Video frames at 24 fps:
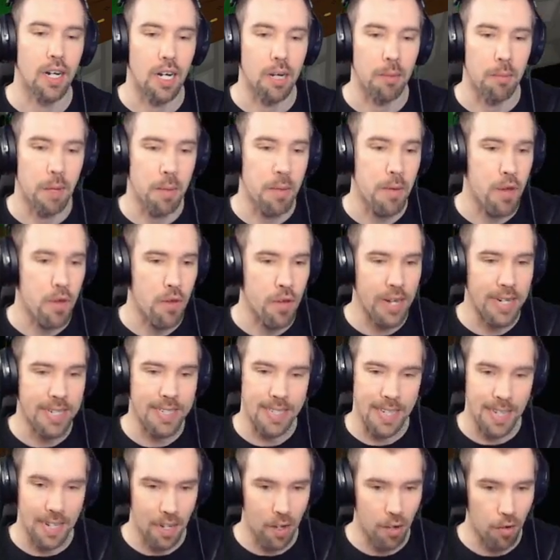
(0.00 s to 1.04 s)
Maybe you guys
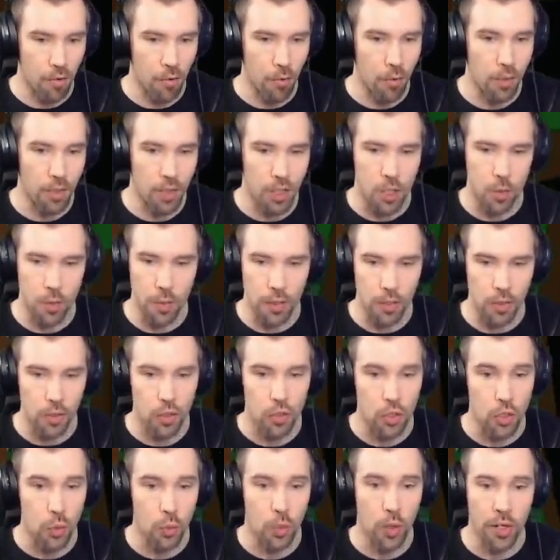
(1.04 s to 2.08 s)
can't afford the
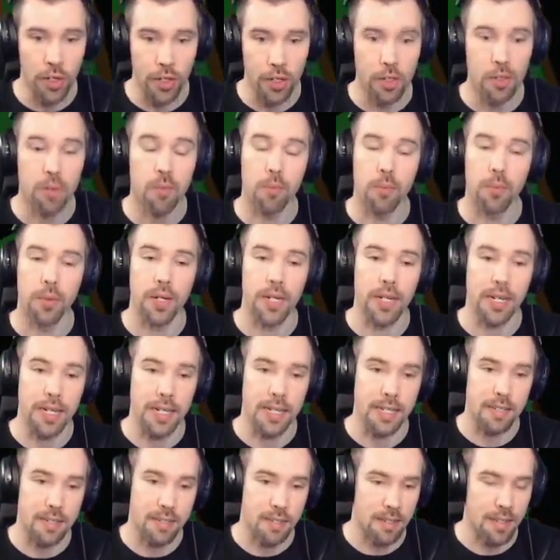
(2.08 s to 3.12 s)
sprinklers or water, but
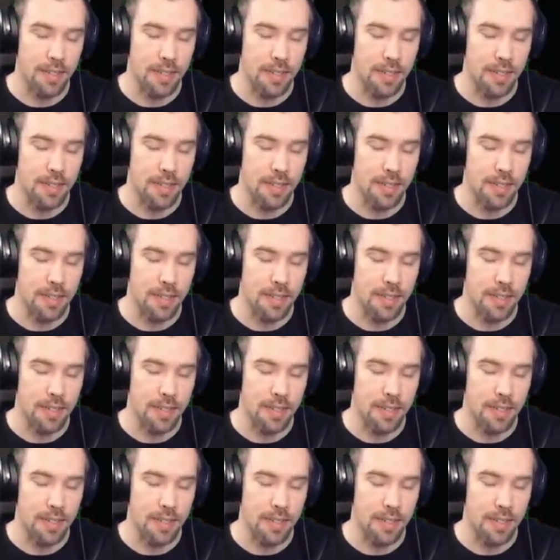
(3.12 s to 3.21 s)
it's